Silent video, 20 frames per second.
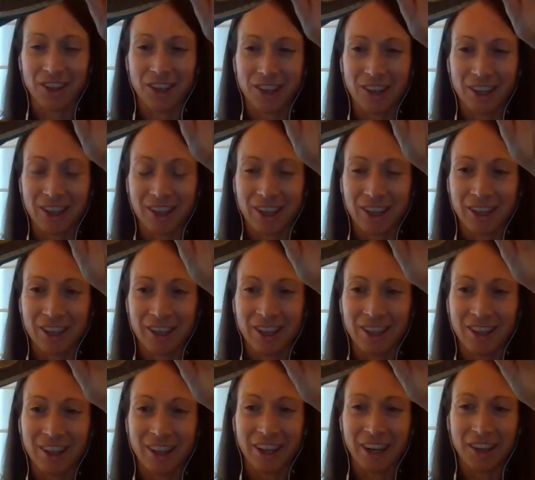it
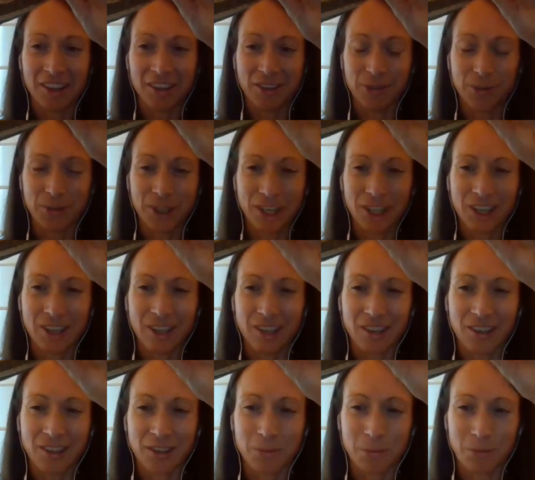last week
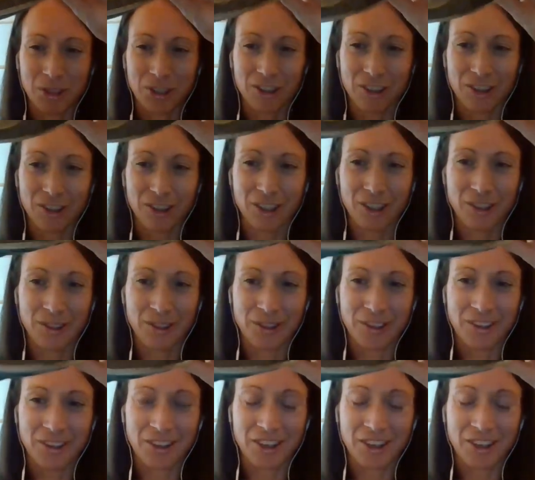on some dirt road,